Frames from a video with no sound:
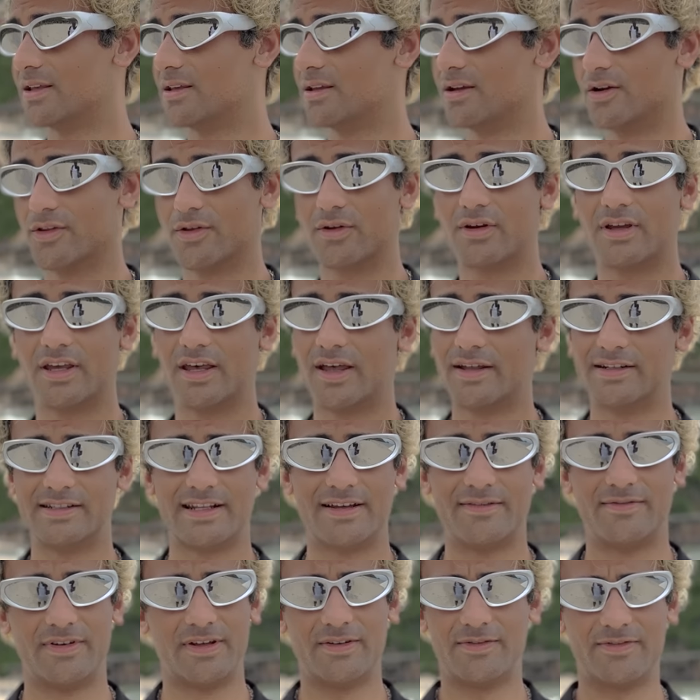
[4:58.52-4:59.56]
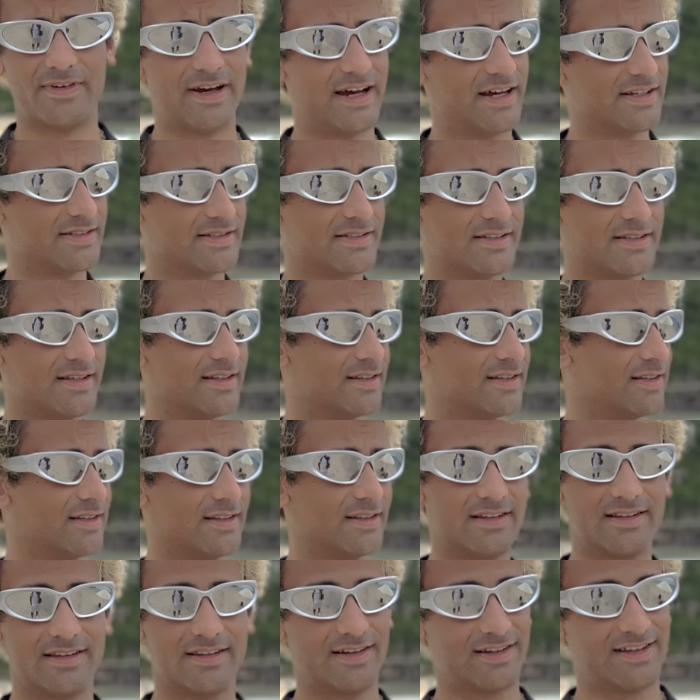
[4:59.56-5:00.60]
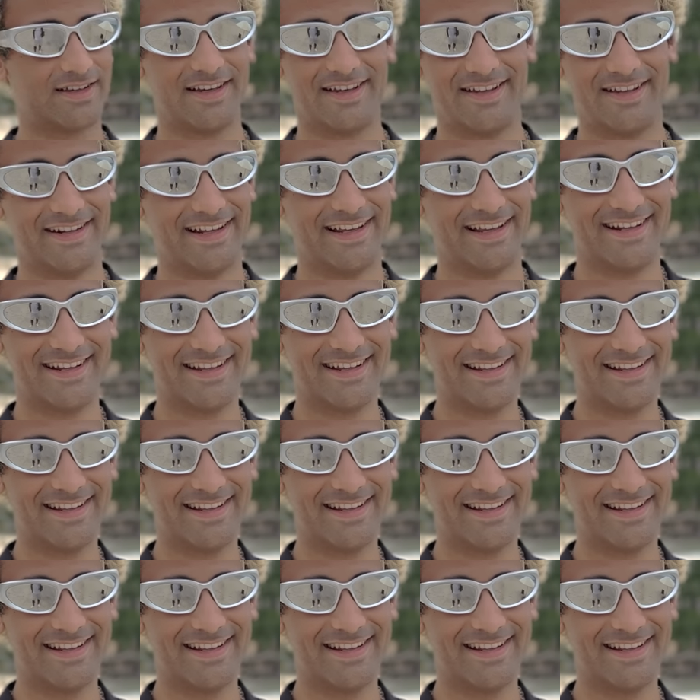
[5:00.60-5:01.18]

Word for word: Yo, they're killing it at VinFast. They're killing it.